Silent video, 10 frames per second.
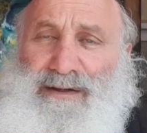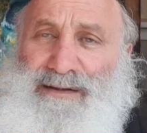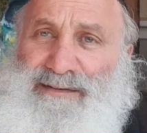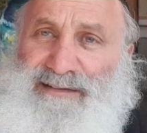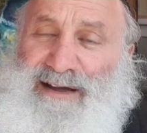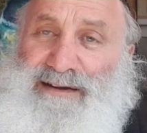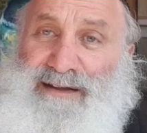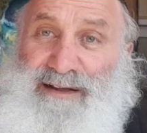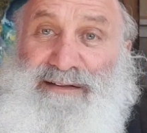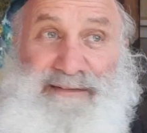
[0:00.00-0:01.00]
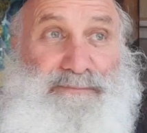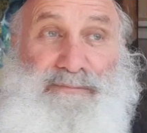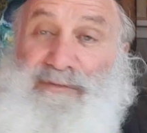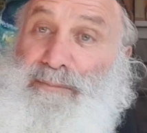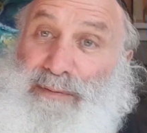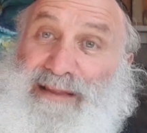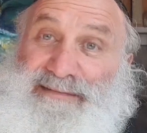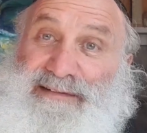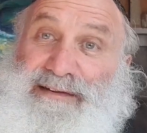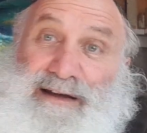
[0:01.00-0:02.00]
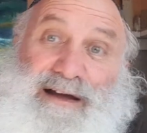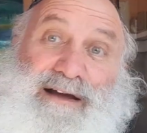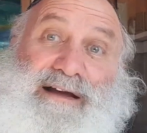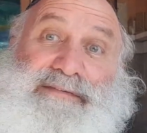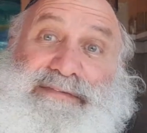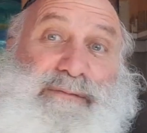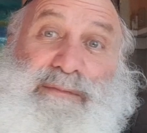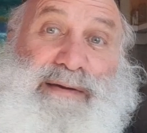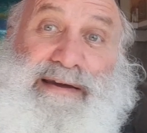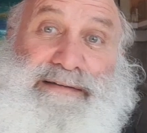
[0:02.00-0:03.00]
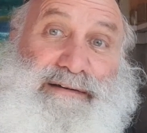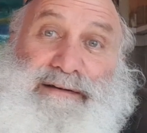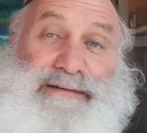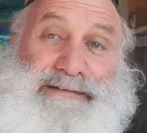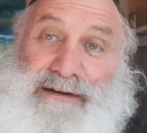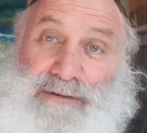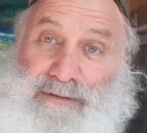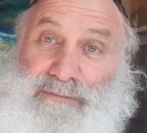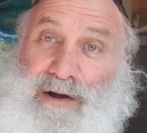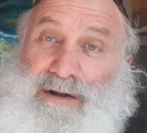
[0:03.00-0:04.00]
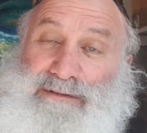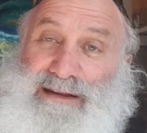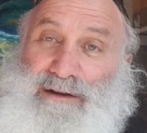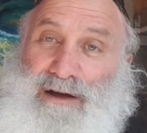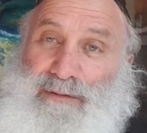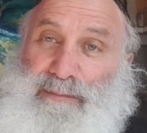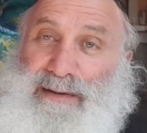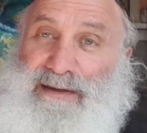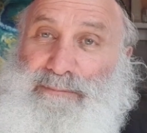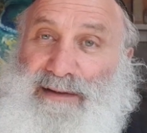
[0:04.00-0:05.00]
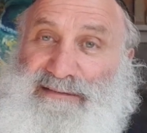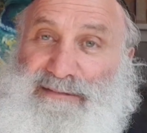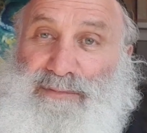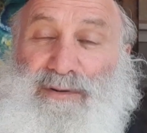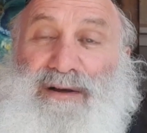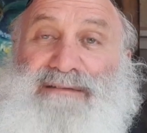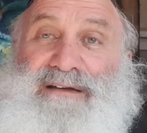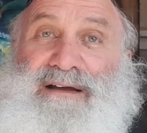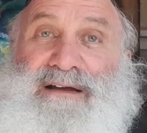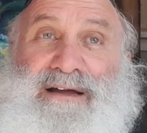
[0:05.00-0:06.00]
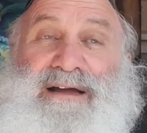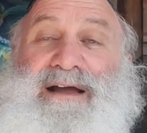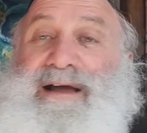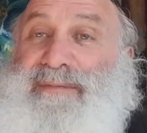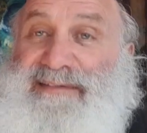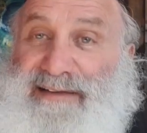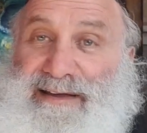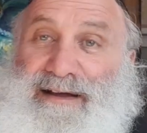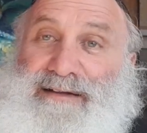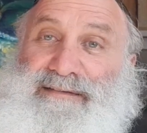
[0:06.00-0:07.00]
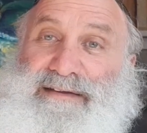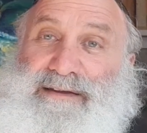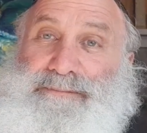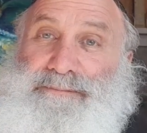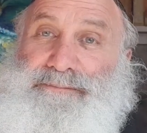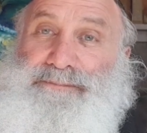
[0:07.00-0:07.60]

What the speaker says: inside the blessing that we make, all day long. We're making blessing. Baruch atah. We say God's name.